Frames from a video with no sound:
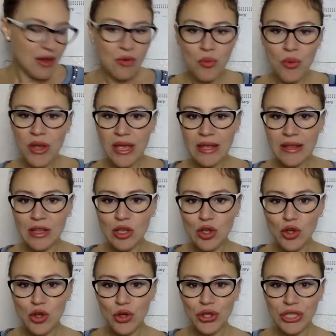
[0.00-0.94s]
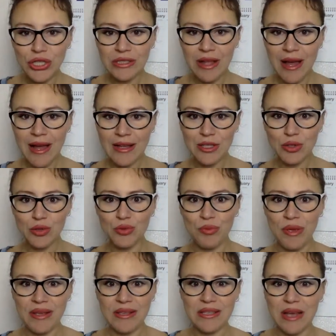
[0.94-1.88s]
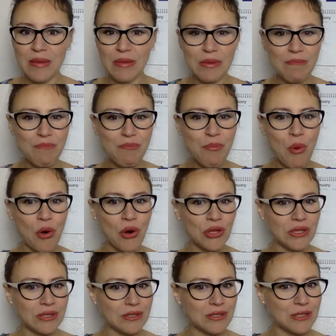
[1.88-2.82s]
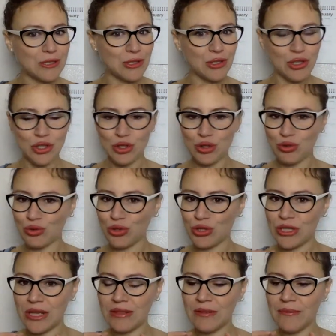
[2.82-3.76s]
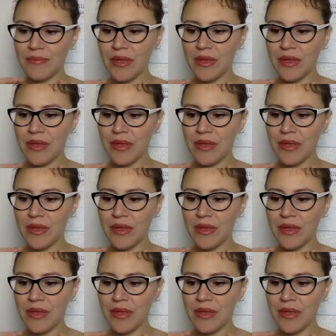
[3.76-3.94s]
we can utilize to make some important decisions, to set,